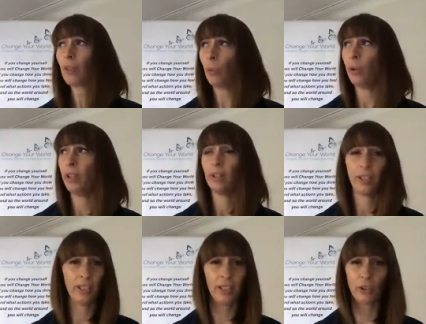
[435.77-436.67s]
whether
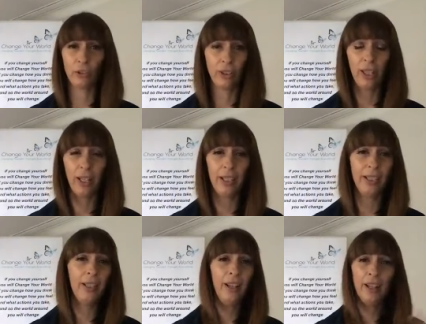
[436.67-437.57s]
it's
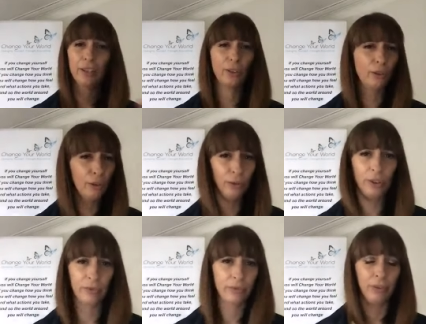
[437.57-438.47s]
online, there's
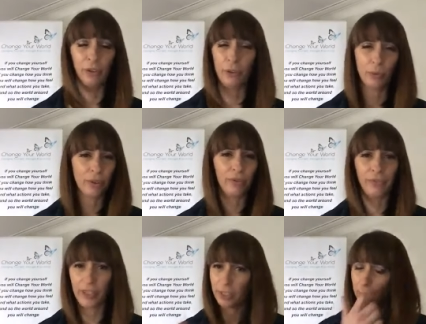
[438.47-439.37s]
loads of groups on
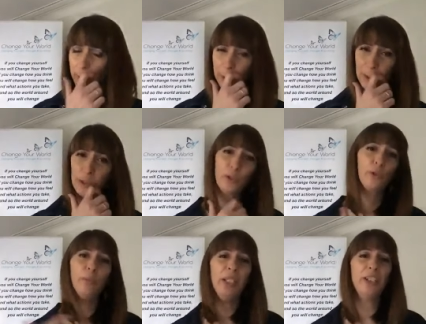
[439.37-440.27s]
Facebook and
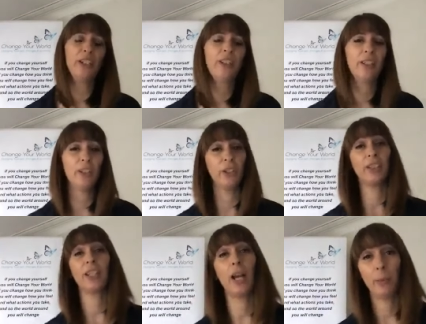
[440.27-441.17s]
social media that you
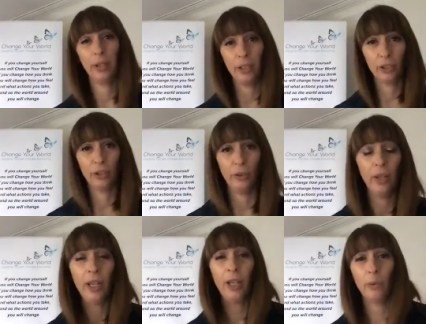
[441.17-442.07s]
can tap into
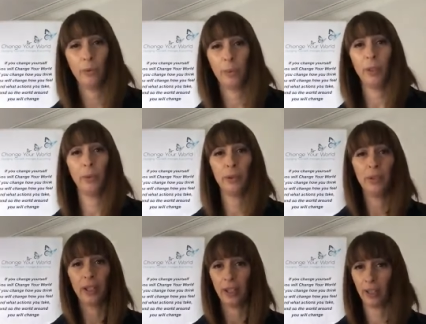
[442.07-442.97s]
with people
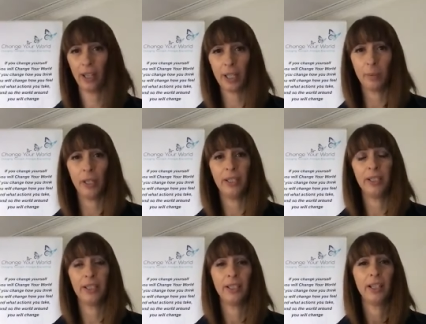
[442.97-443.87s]
that are like
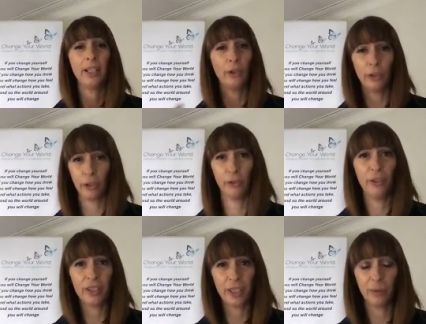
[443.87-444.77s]
minded and going through
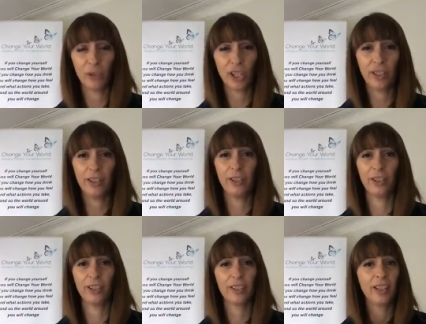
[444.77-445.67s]
the same
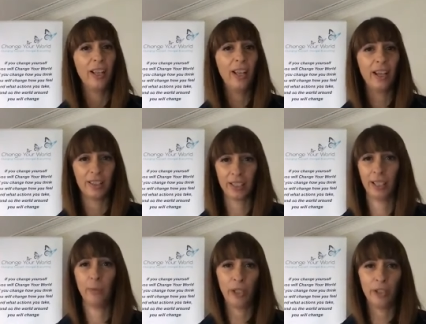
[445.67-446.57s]
challenges and
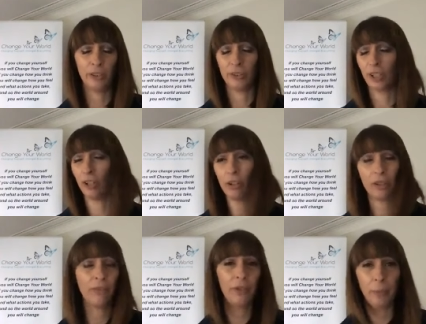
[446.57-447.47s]
same hurdles. A
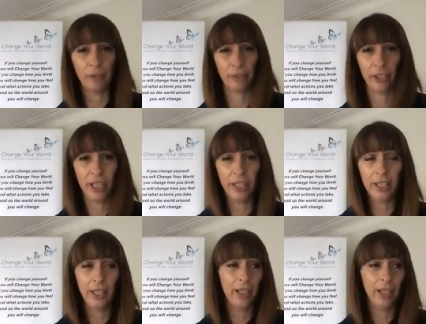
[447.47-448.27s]
lot of them are free,